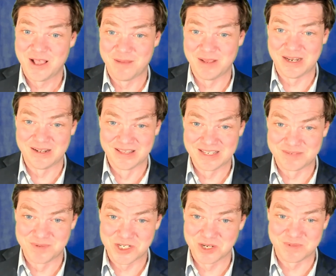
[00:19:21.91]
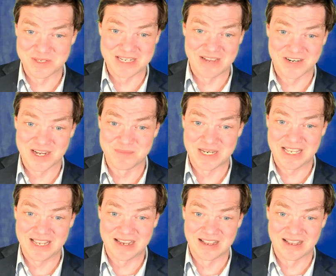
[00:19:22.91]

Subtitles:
I mean, this bishop is never coming here.